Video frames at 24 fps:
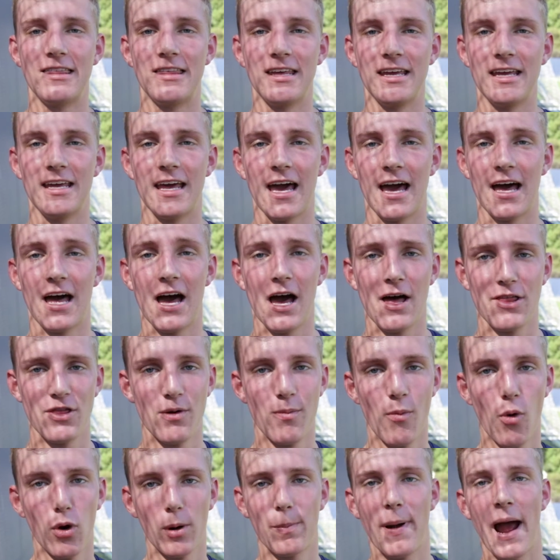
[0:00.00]

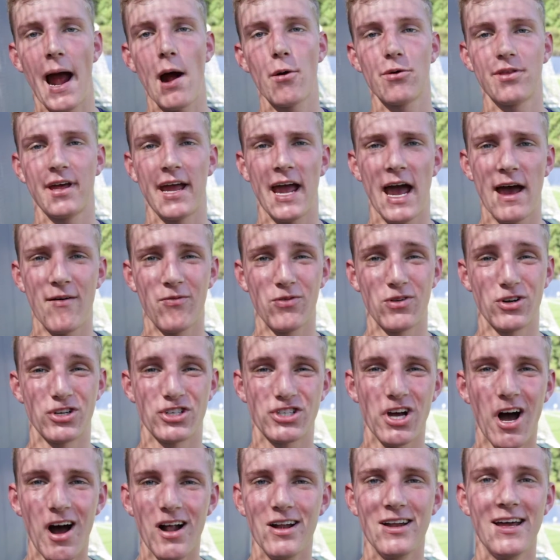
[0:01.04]
the more power they have in their
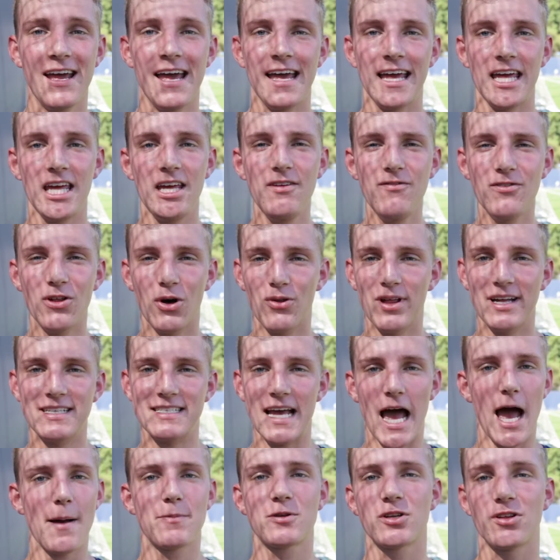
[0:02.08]
shot, even though
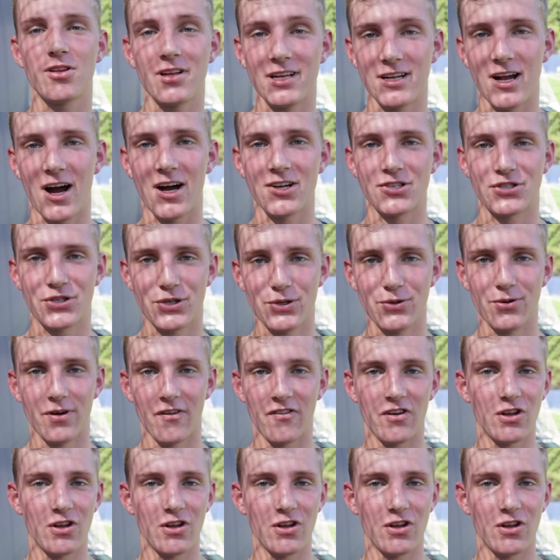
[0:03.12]
that's absolutely not true.